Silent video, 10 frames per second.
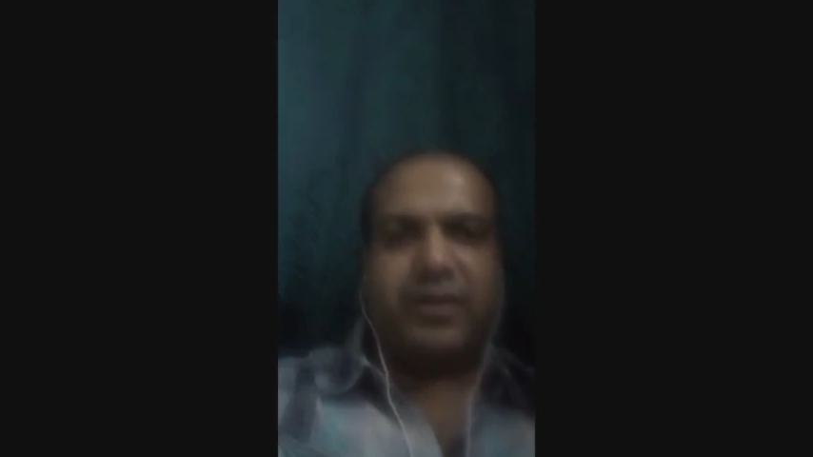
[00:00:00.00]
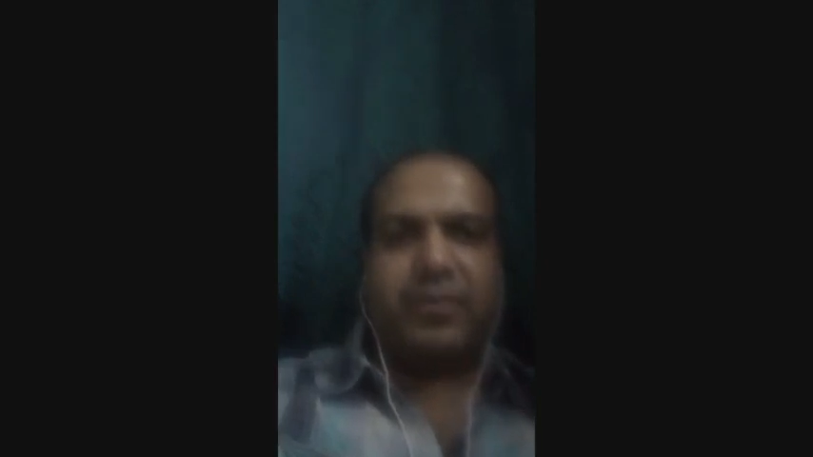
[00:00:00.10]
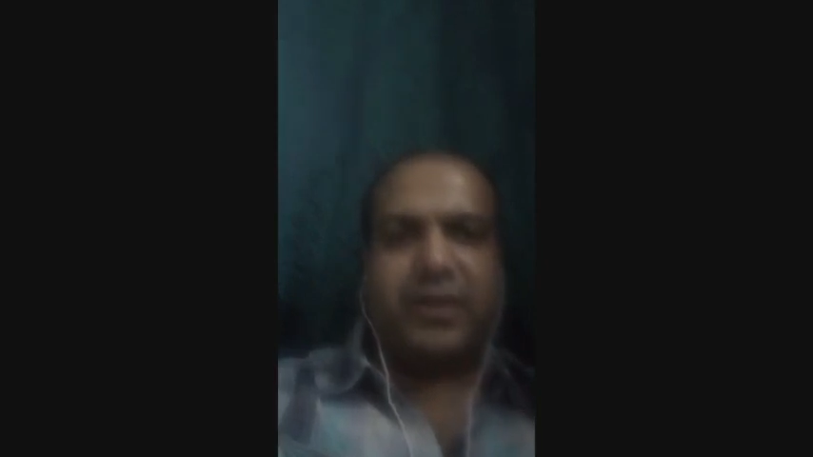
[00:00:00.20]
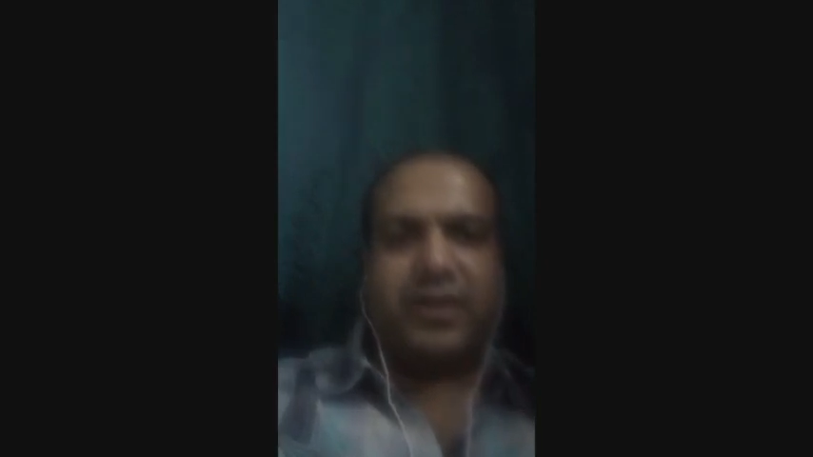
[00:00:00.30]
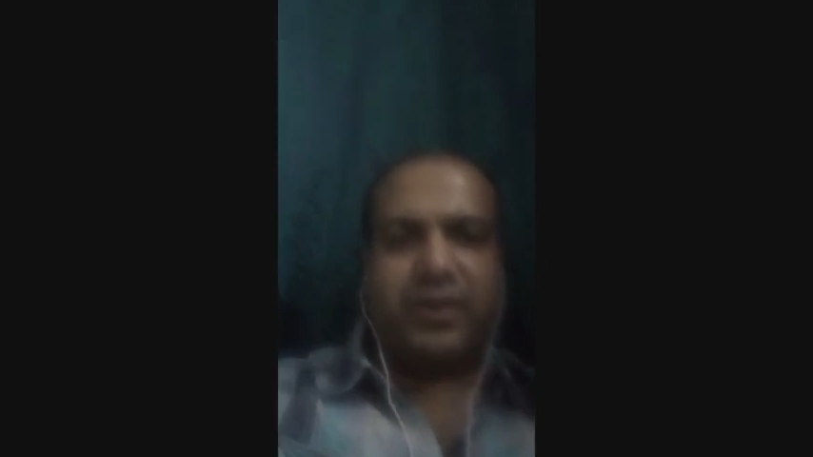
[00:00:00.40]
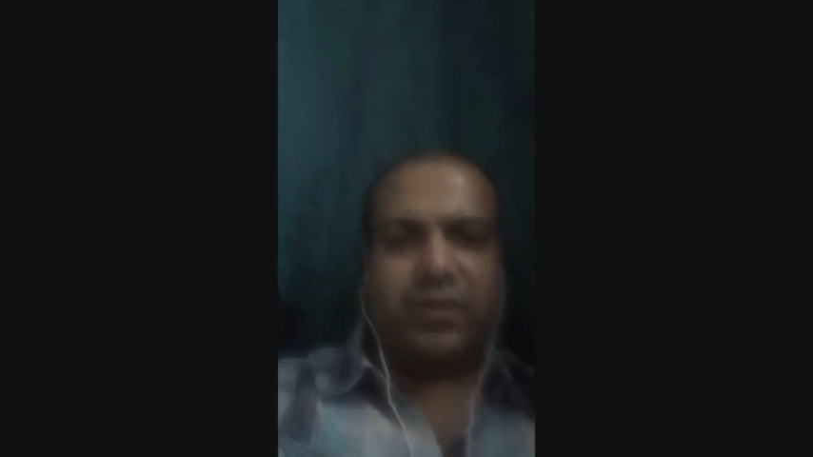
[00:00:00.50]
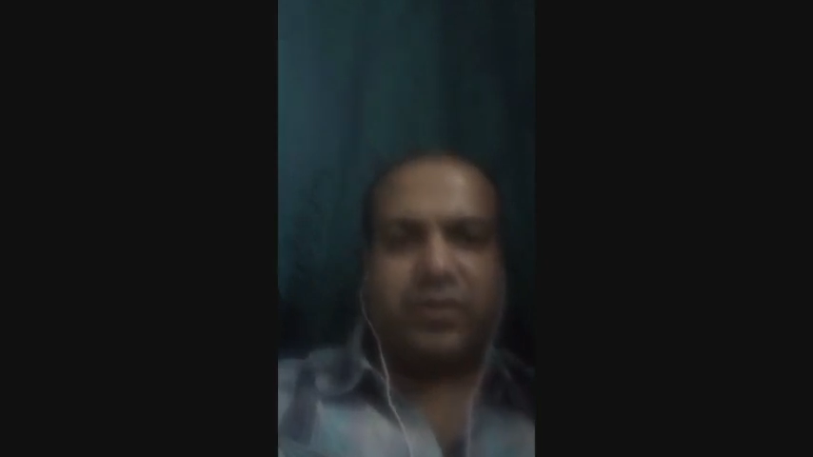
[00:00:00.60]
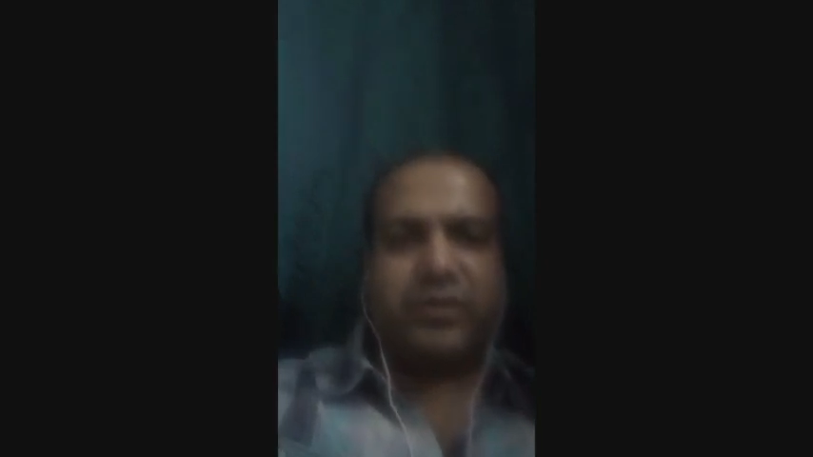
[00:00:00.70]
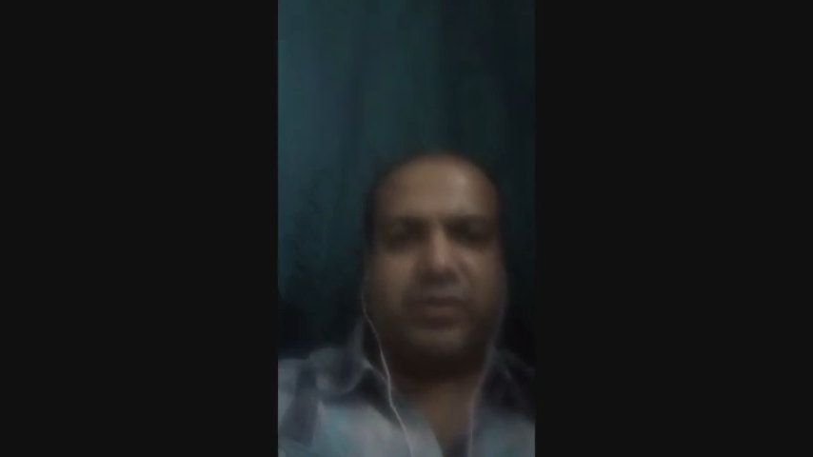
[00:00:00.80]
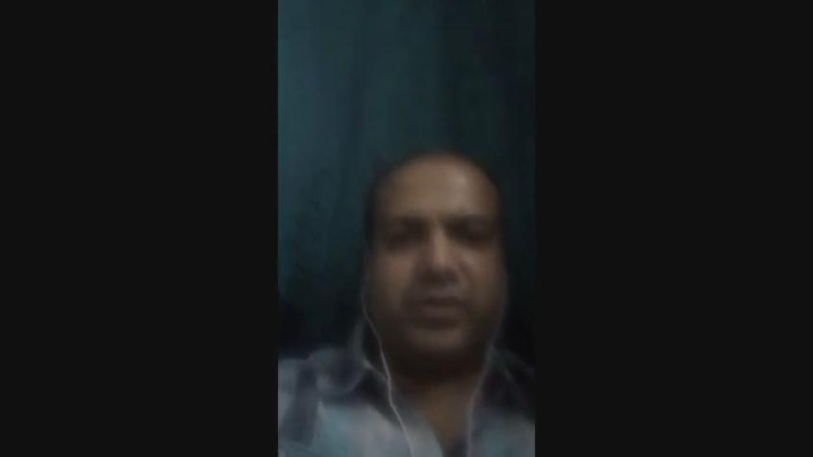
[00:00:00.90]
appealing
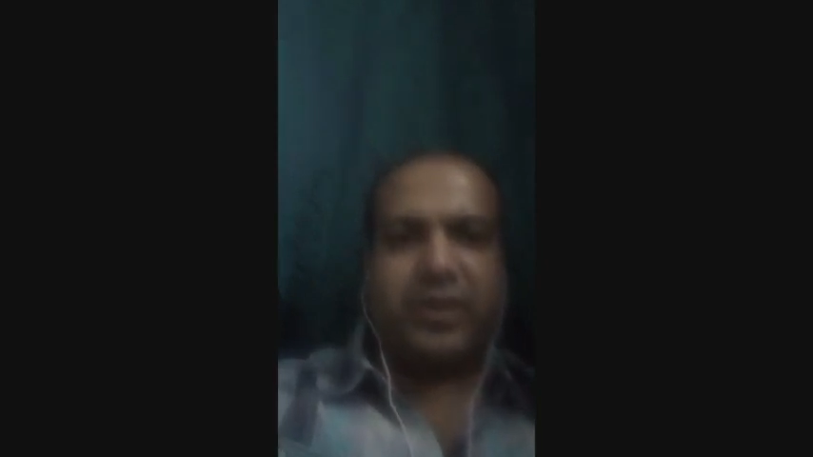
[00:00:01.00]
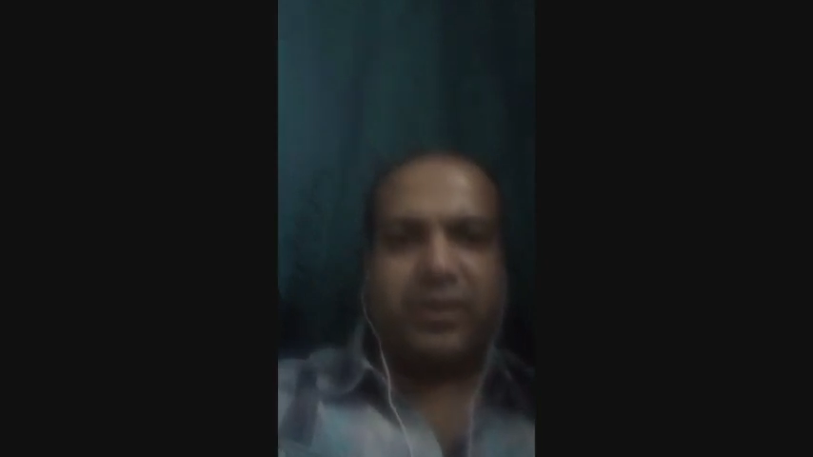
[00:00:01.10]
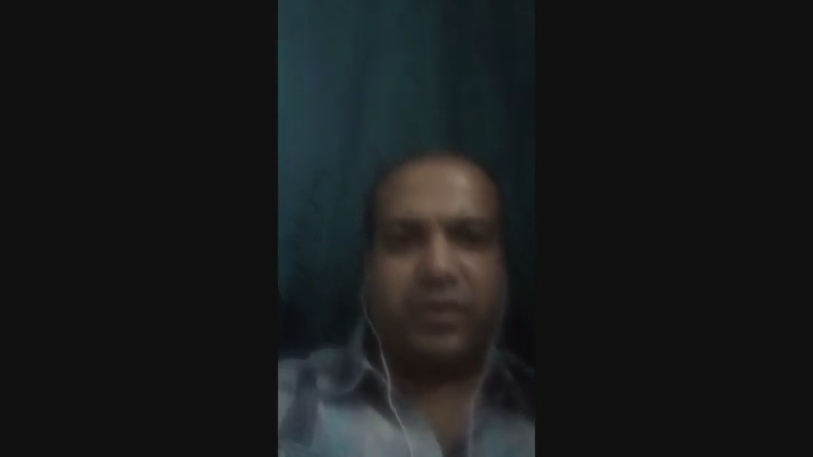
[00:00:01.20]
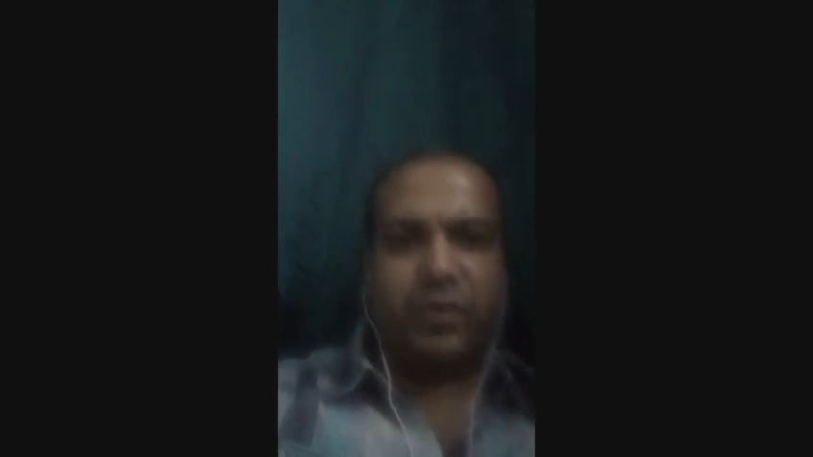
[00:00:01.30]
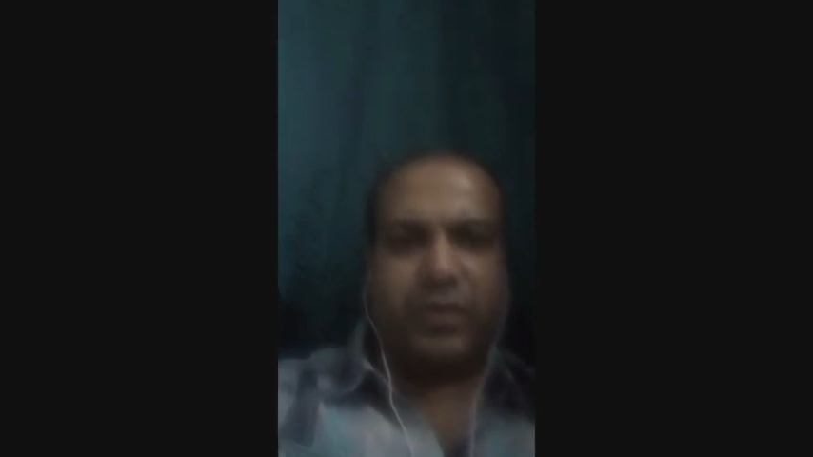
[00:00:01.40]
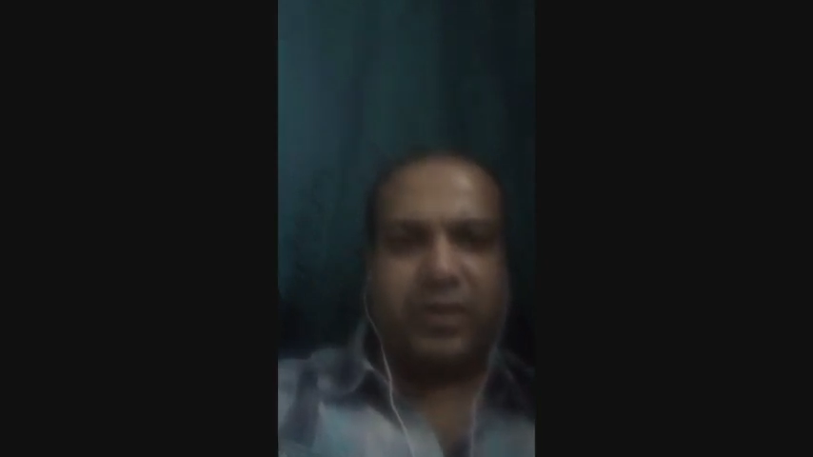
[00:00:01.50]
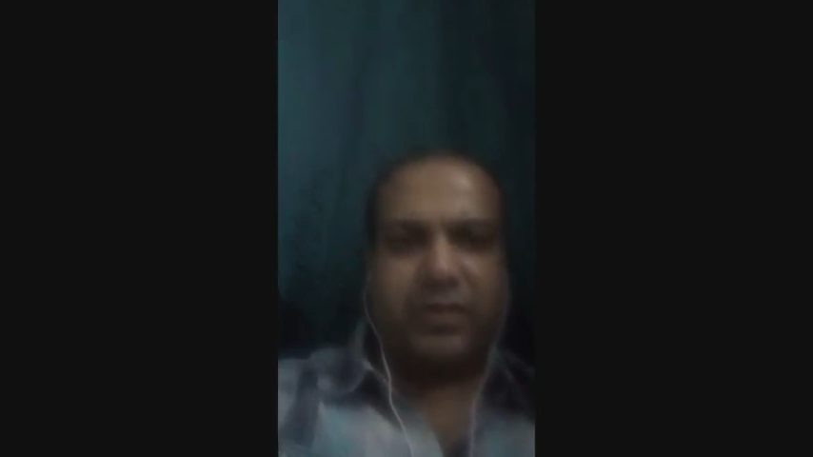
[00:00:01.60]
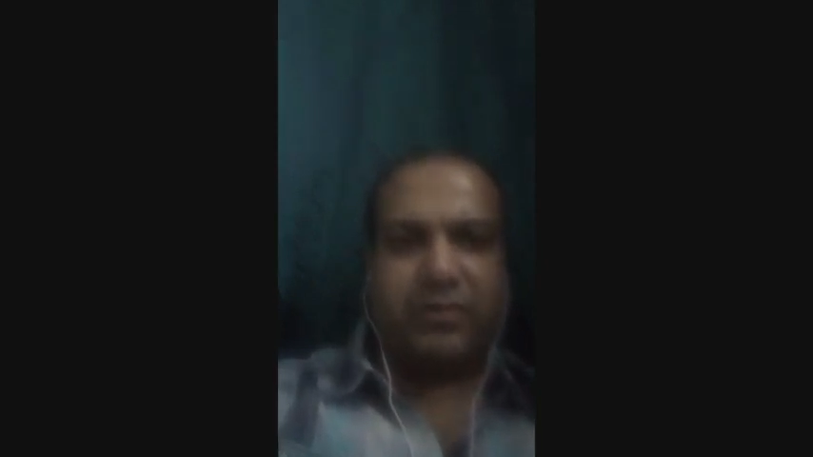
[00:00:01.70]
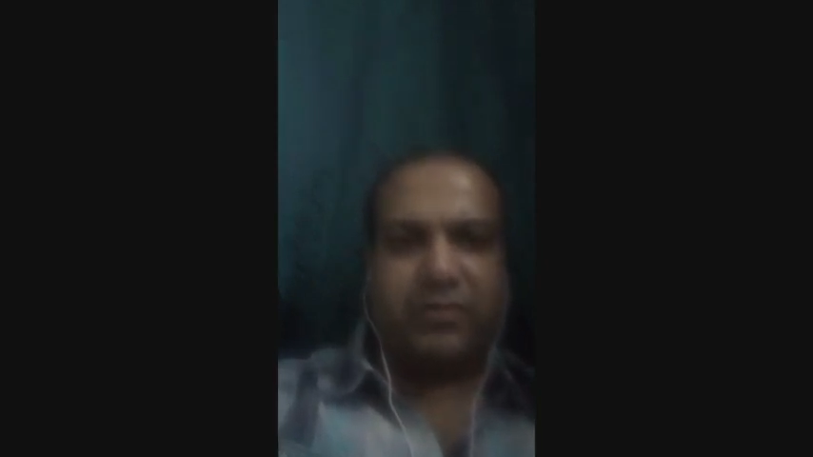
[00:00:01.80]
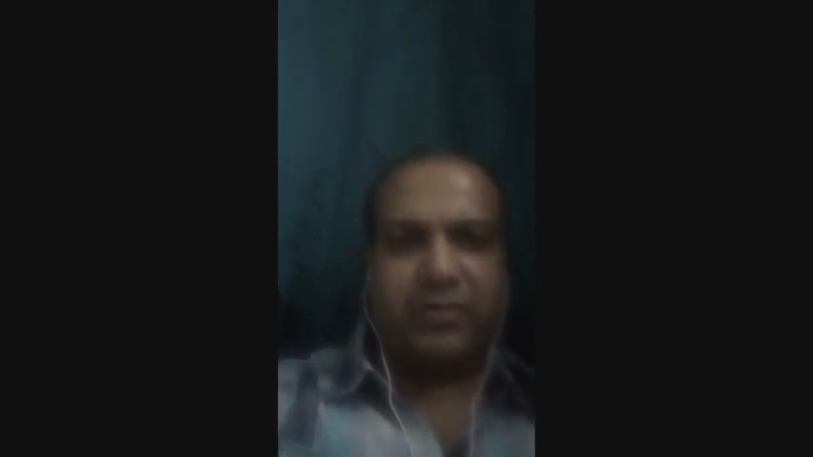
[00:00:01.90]
or something innovative.